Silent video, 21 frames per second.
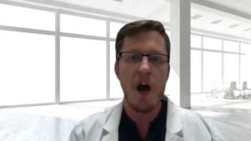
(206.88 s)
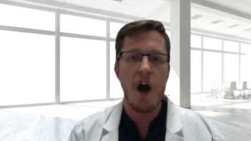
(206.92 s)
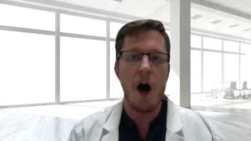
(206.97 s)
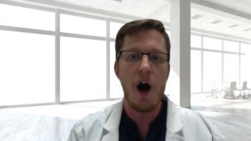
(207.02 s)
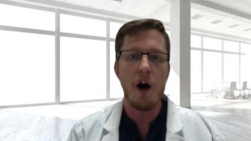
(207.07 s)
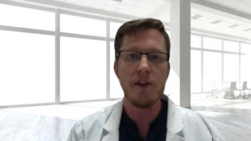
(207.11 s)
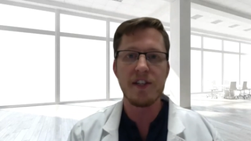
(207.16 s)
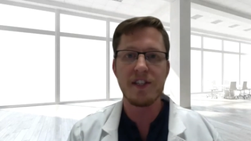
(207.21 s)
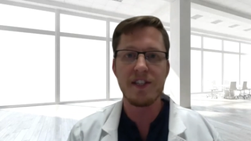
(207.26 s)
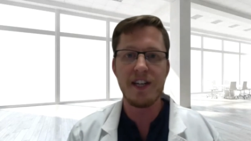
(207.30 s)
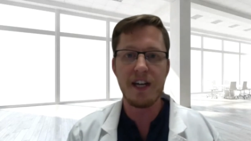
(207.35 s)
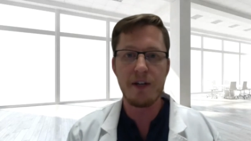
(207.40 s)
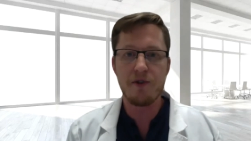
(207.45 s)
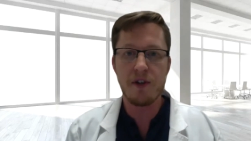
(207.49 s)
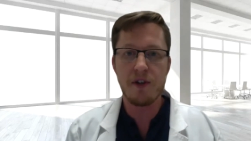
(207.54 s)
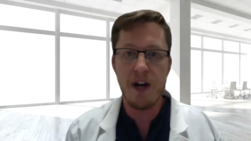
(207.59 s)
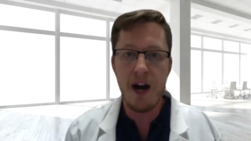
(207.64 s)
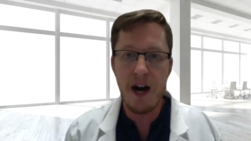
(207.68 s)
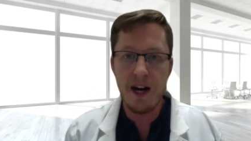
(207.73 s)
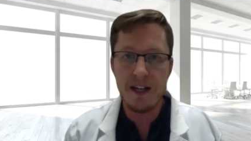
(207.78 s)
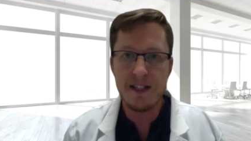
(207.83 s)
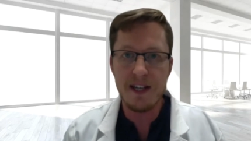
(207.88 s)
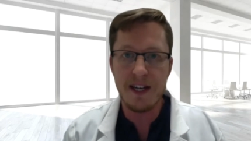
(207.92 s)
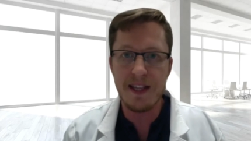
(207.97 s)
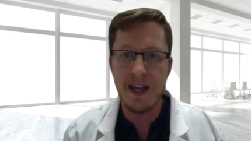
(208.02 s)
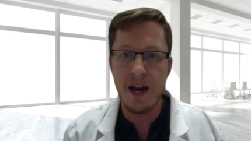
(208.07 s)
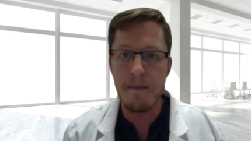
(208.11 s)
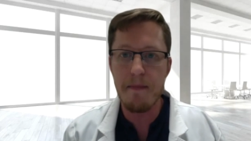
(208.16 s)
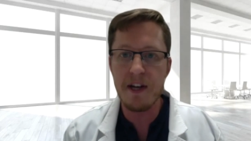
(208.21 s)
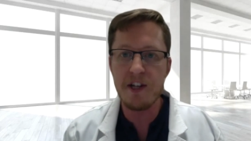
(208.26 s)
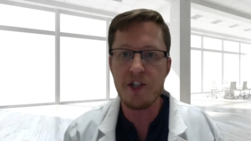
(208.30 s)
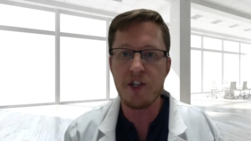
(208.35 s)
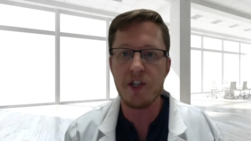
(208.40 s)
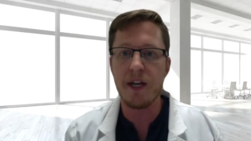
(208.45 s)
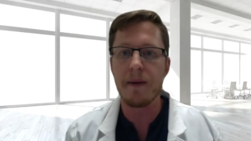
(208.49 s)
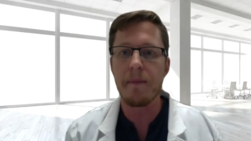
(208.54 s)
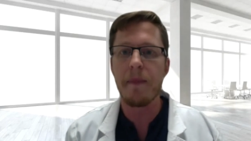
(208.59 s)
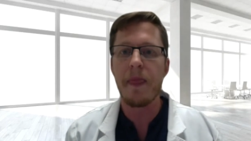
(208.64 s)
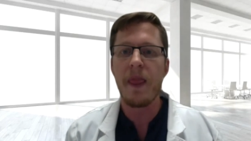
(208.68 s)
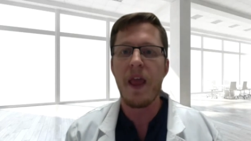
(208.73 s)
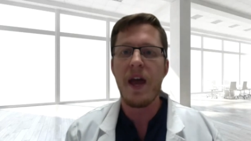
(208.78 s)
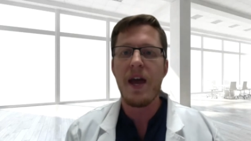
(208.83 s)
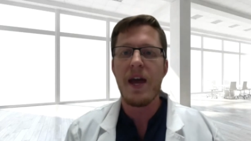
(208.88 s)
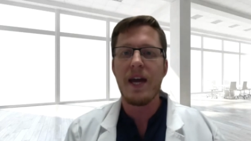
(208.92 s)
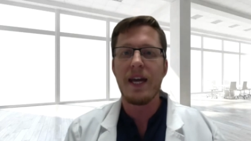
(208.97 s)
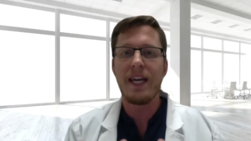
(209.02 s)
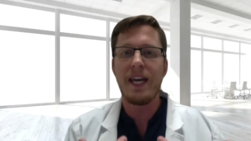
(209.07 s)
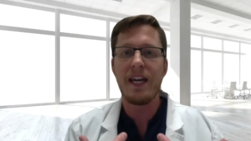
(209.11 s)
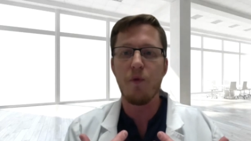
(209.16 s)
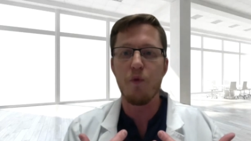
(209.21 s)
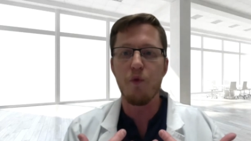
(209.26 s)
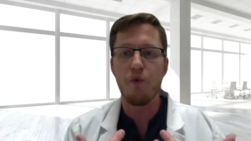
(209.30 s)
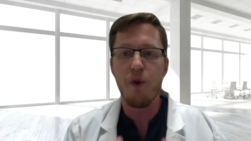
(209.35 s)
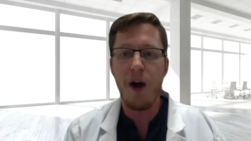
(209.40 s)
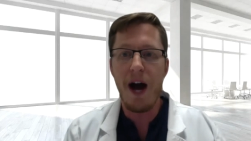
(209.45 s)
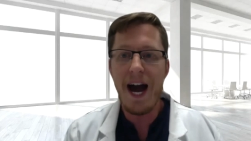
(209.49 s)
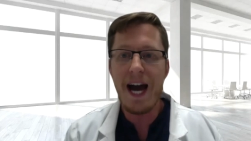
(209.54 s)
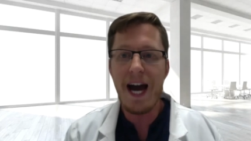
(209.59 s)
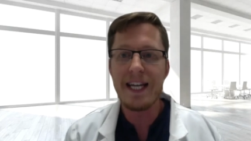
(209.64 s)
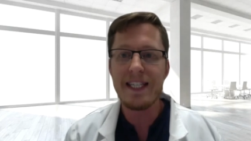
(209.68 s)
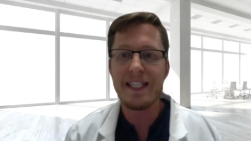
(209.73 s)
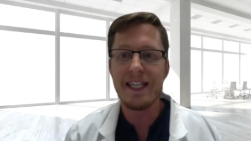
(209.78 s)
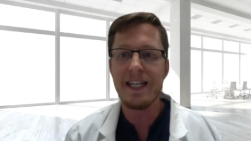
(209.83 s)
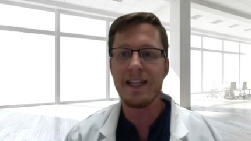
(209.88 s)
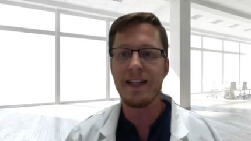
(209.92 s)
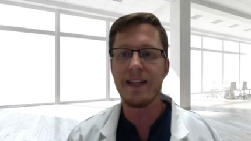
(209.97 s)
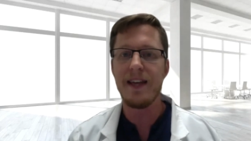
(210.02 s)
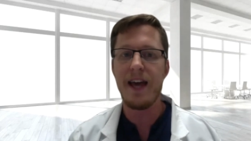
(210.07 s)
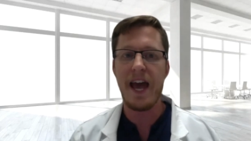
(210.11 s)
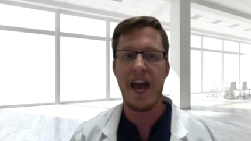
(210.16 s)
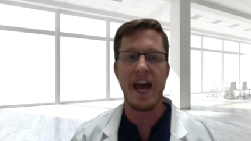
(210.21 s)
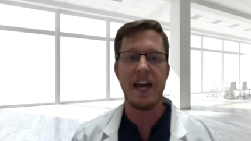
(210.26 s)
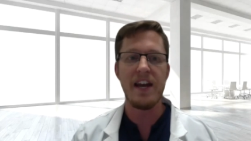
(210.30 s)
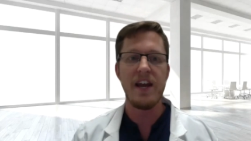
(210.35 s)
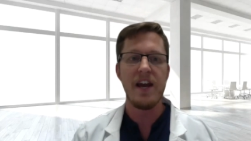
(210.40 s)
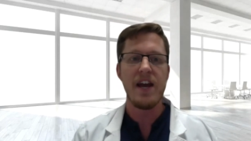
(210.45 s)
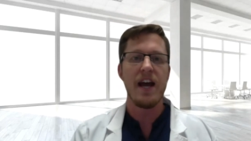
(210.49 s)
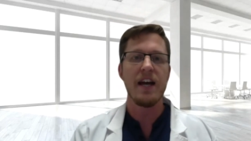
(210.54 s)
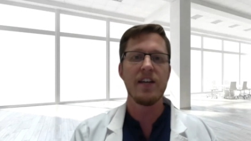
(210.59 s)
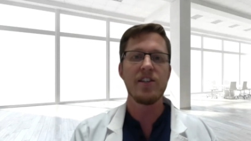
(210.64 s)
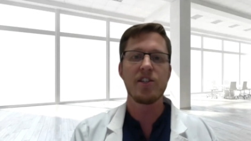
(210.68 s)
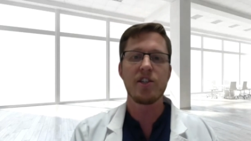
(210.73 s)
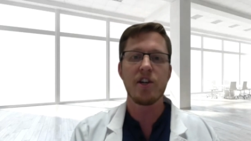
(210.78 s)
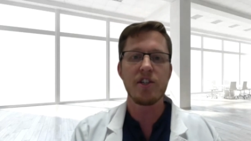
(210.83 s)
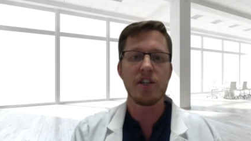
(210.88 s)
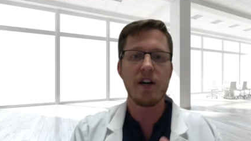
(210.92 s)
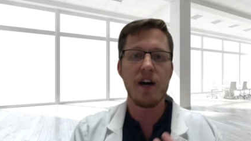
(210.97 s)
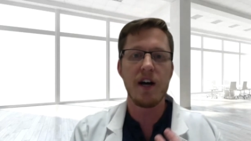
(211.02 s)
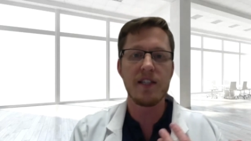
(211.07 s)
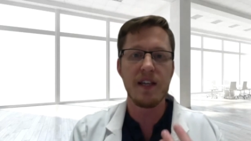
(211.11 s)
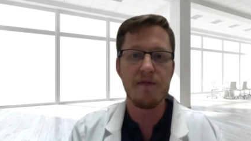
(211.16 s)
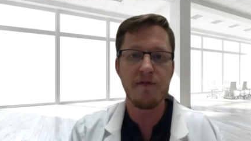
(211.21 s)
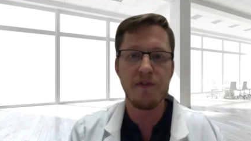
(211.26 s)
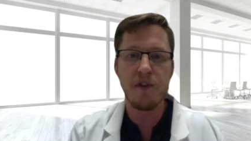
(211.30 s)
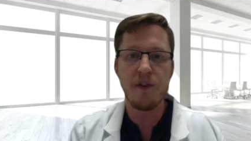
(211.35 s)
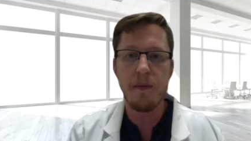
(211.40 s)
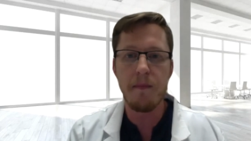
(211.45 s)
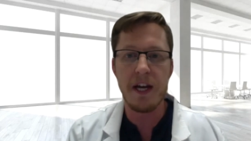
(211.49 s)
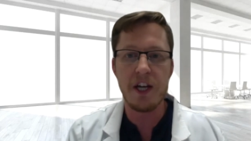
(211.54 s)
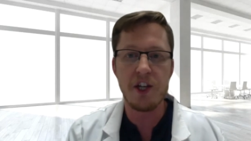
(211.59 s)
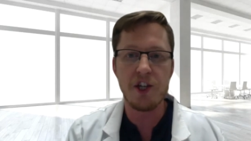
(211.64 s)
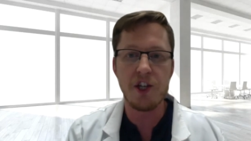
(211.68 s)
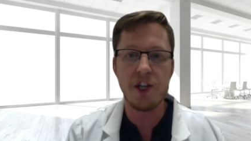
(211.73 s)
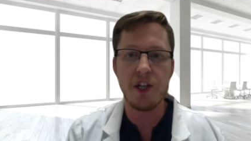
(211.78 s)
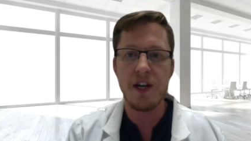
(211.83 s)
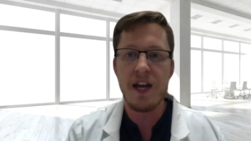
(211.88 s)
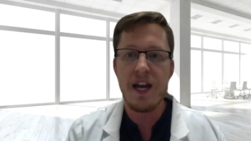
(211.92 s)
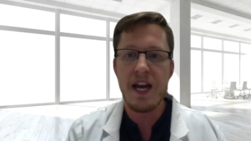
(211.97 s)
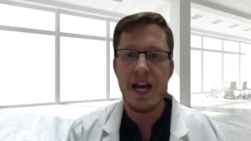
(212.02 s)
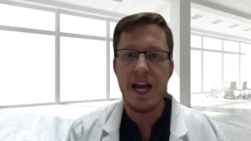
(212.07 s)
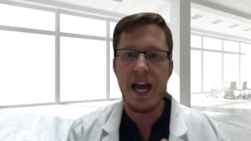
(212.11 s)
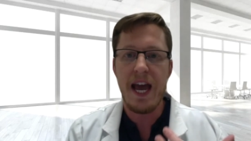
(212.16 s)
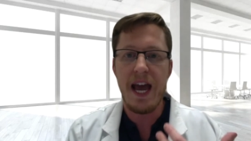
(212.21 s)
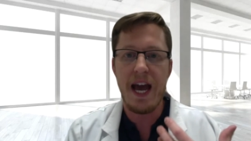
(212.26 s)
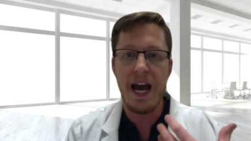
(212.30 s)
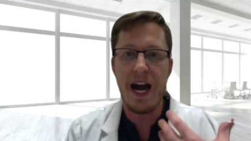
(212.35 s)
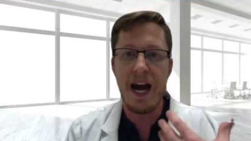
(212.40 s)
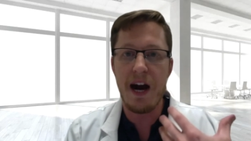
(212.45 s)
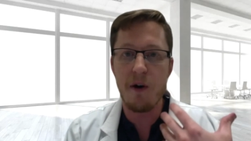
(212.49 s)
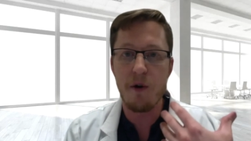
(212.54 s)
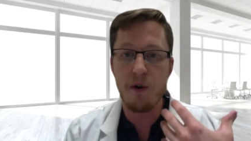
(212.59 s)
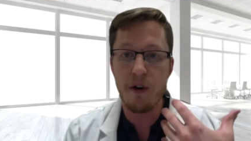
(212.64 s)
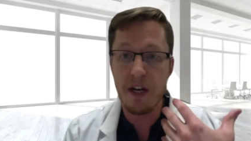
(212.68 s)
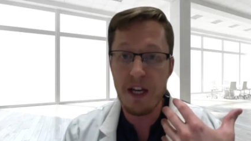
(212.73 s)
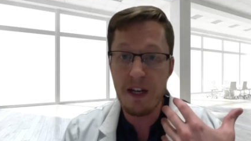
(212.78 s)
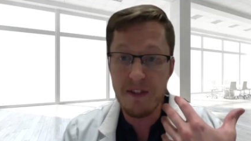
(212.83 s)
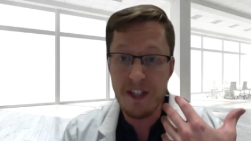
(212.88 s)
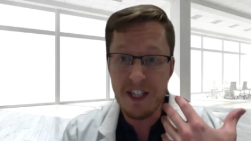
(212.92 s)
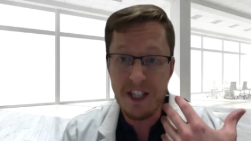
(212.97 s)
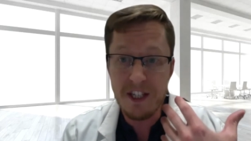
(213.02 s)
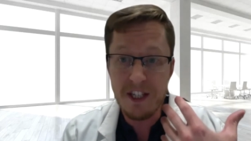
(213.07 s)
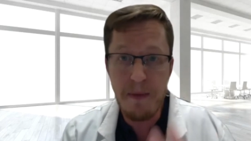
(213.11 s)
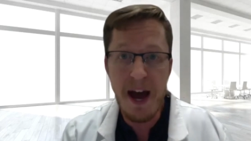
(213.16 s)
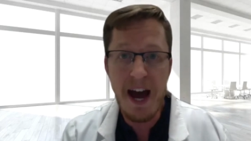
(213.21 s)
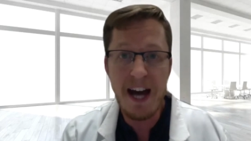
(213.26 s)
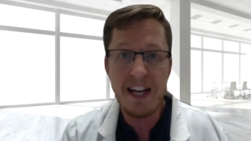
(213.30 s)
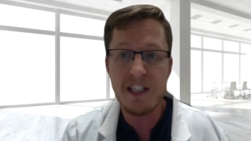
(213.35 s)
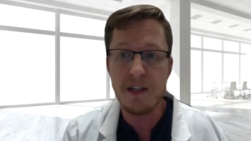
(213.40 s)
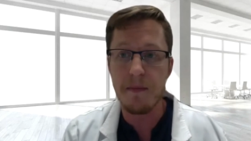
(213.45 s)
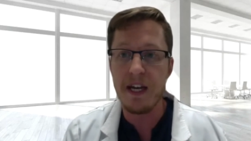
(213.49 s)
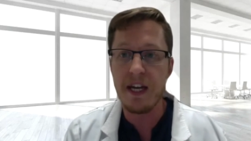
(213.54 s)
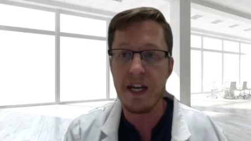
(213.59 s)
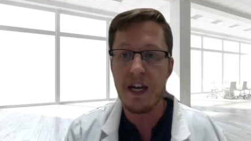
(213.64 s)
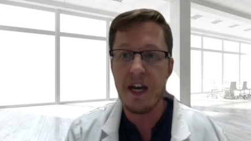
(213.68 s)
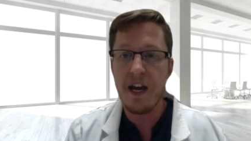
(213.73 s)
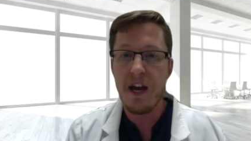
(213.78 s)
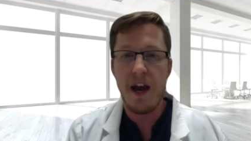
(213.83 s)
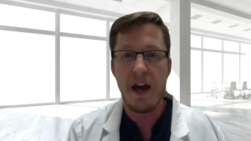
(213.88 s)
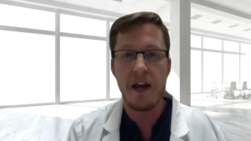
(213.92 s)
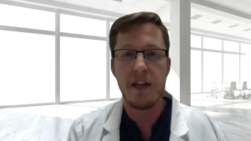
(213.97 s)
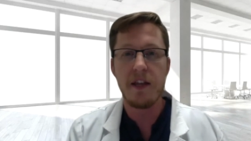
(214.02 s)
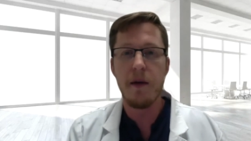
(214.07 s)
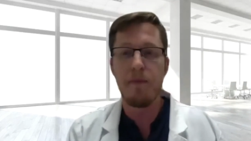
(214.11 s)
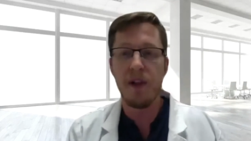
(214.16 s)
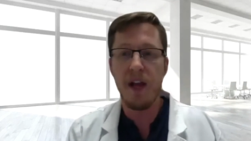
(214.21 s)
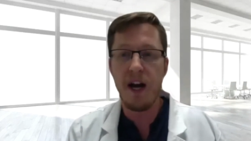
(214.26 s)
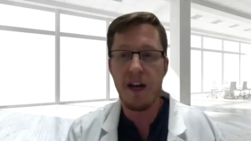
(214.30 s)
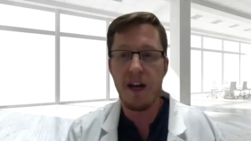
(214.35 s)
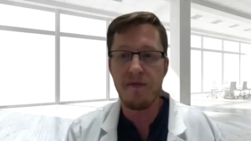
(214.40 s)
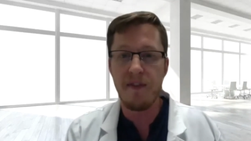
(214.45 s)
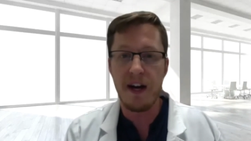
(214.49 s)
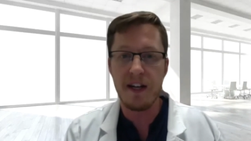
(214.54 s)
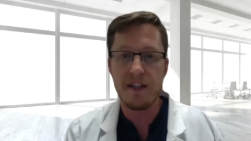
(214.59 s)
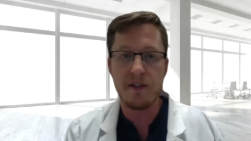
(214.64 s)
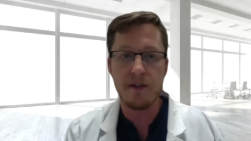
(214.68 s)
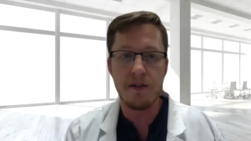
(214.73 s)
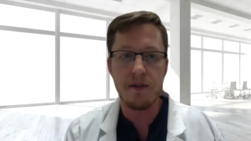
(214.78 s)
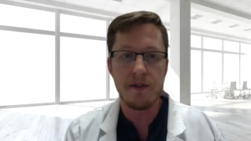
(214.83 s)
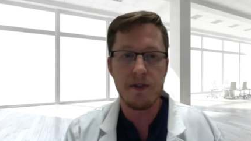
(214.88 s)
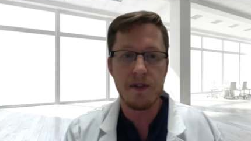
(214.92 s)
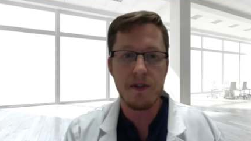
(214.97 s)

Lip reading: all this nitric oxide that I'm mentioning can rise into the head and start to cause inflammation or even spasming in the blood vessels.